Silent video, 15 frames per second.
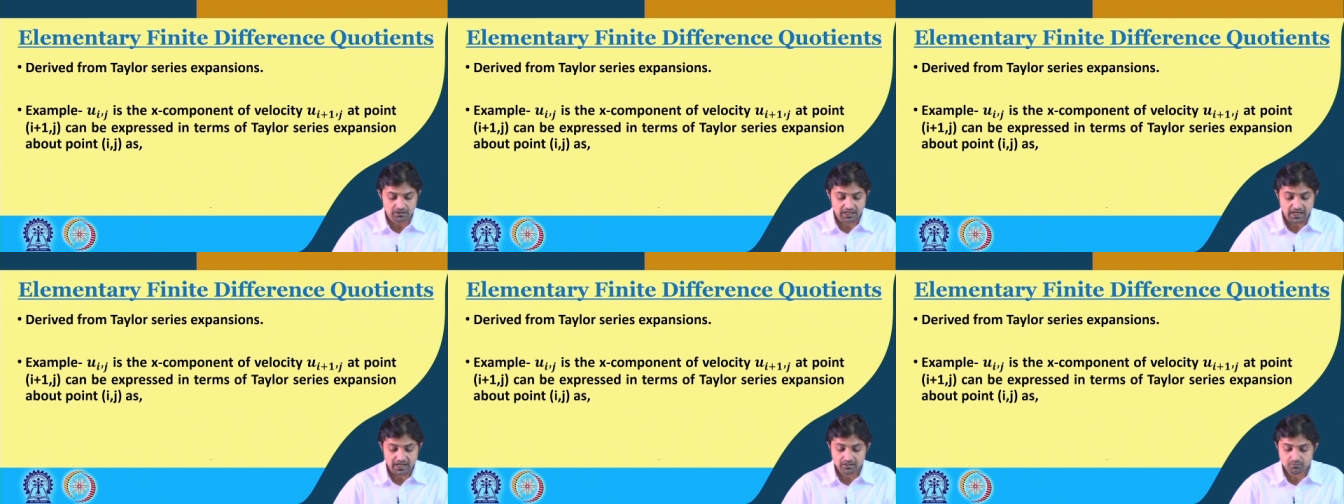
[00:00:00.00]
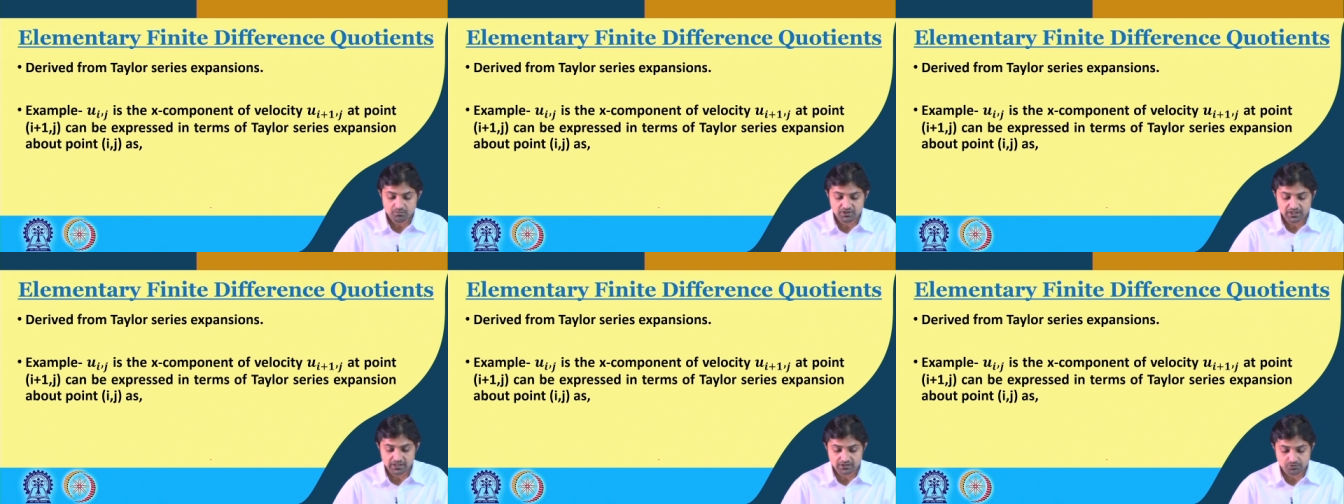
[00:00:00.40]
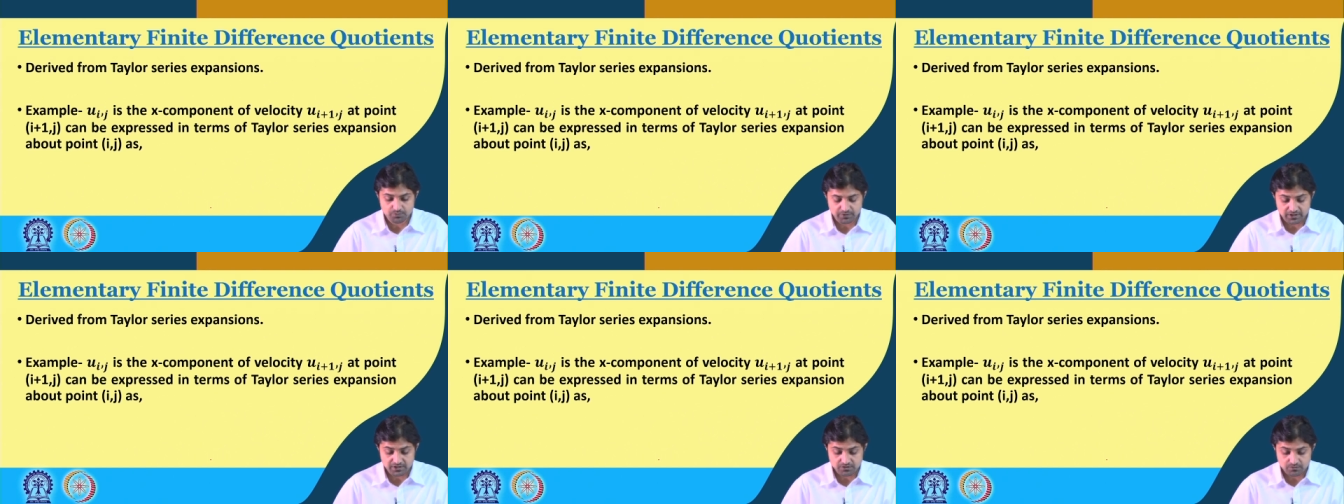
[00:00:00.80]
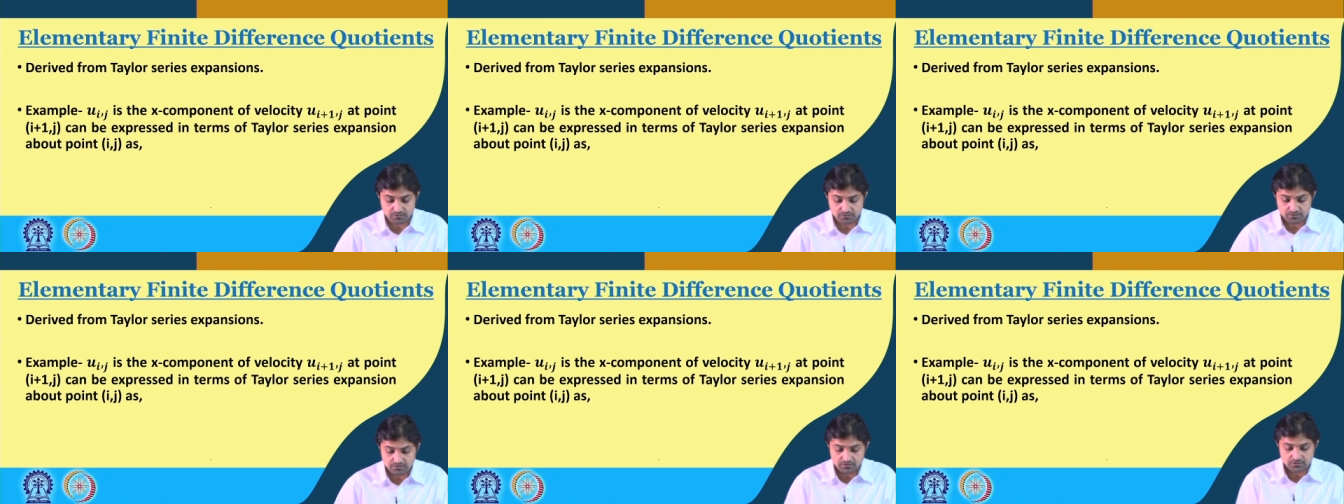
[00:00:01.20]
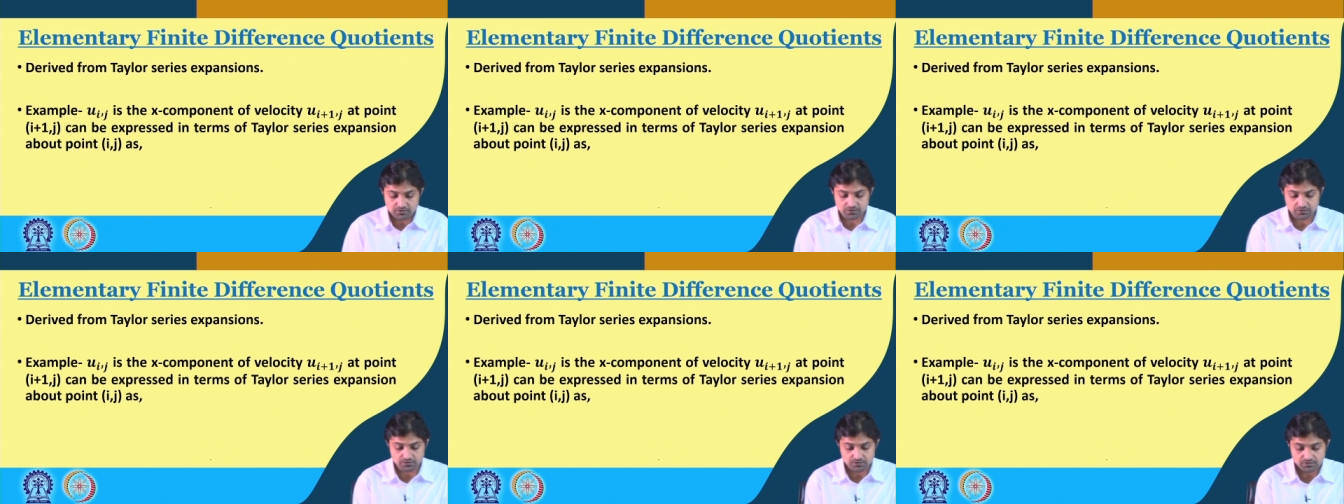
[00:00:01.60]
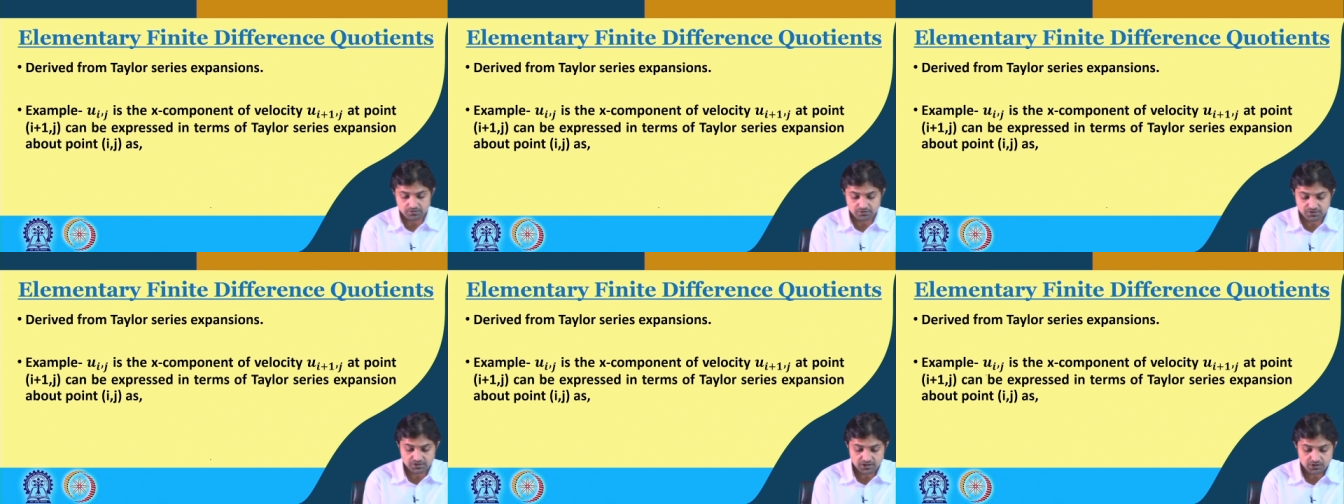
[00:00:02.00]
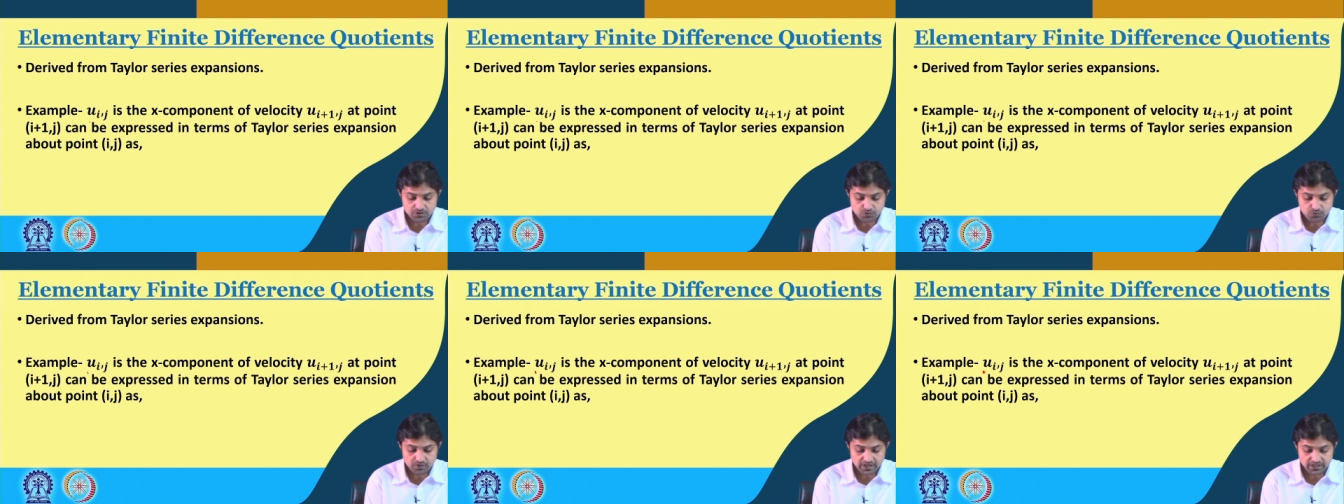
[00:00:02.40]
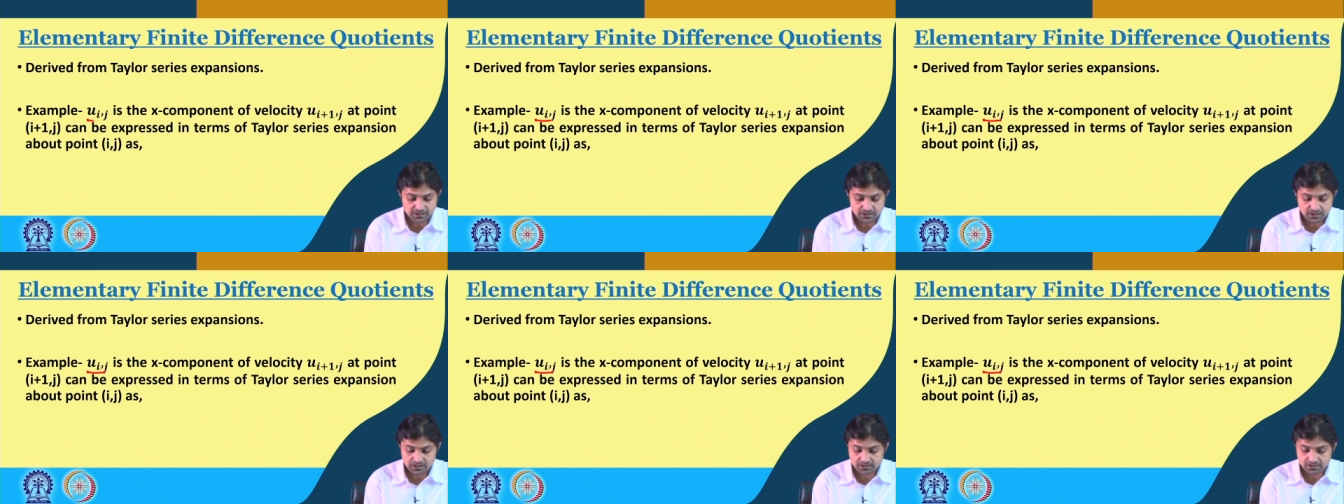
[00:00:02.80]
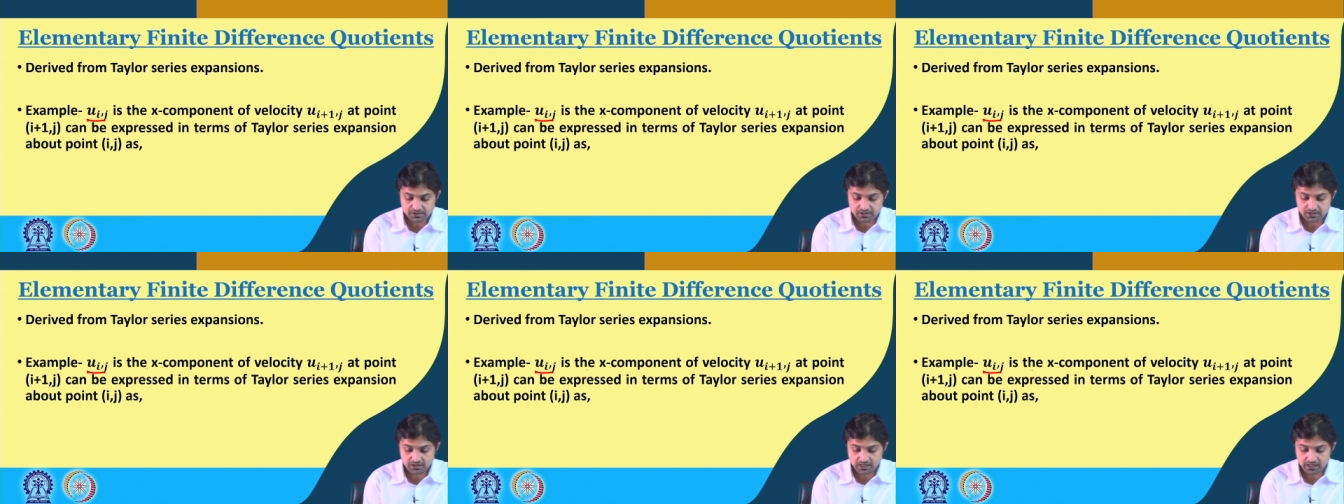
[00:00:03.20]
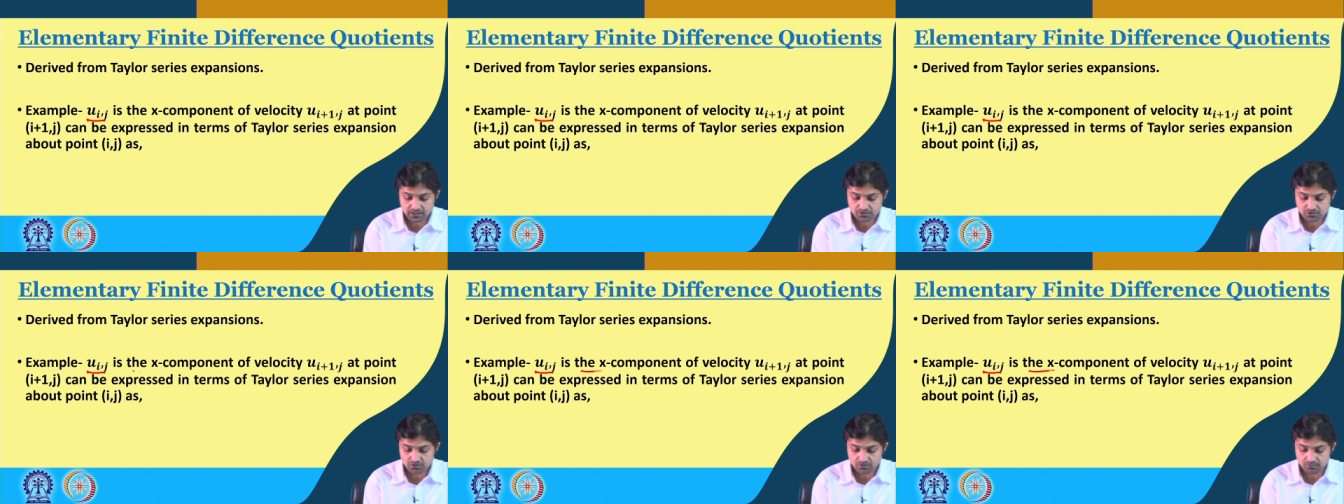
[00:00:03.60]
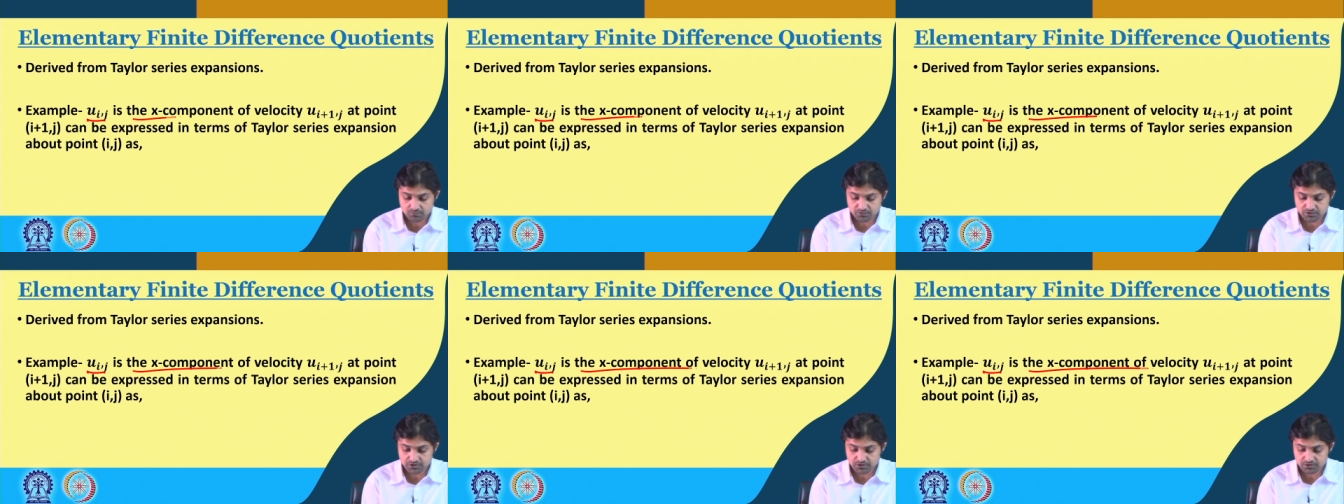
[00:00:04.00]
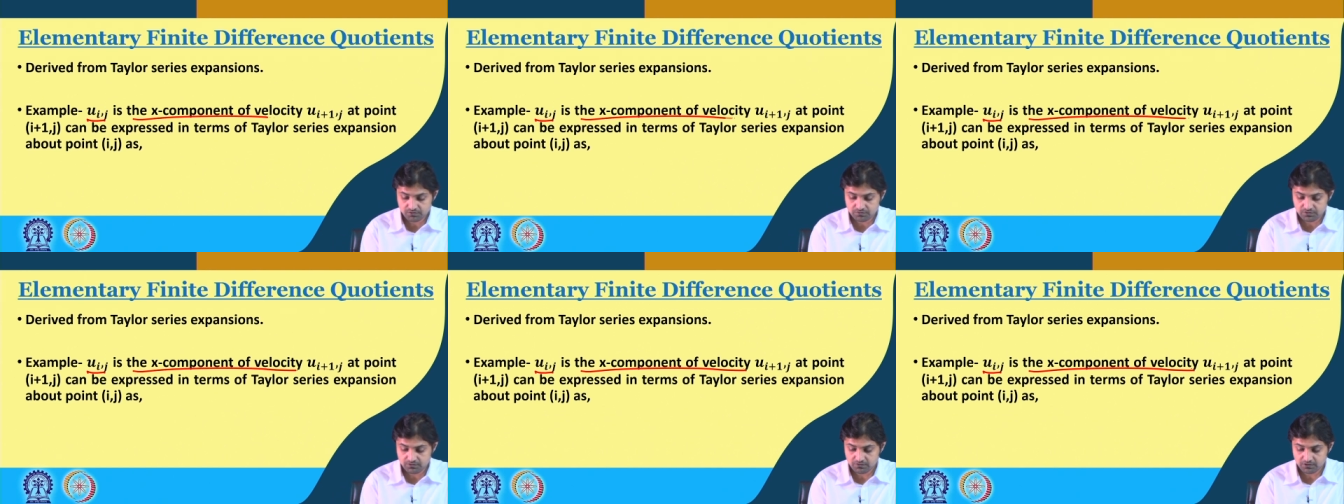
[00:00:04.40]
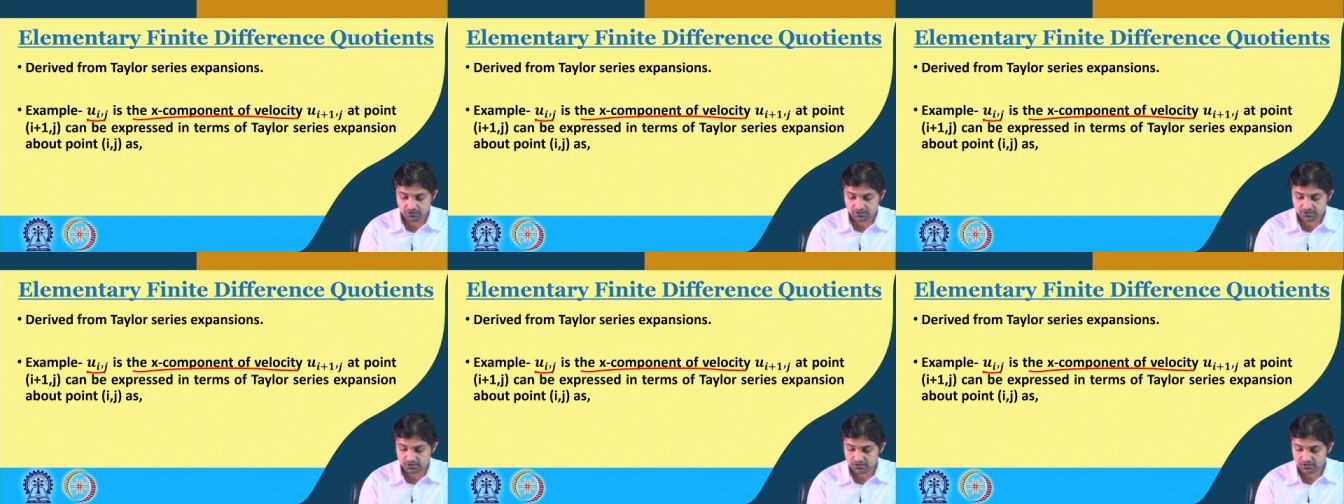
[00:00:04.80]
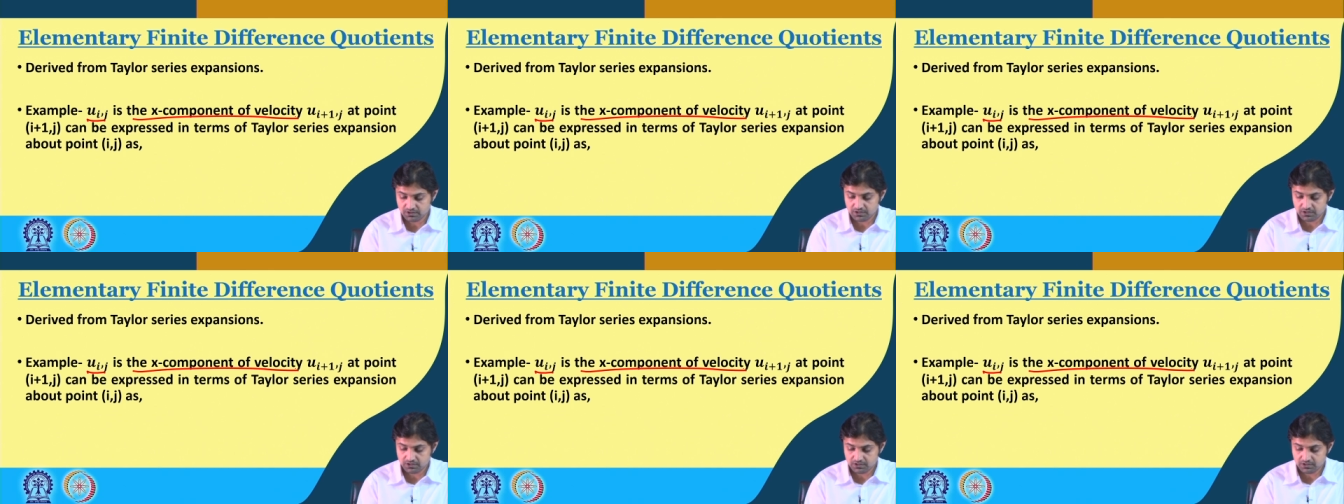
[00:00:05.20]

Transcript: can be expressed. So, you see uij is the x component of the velocity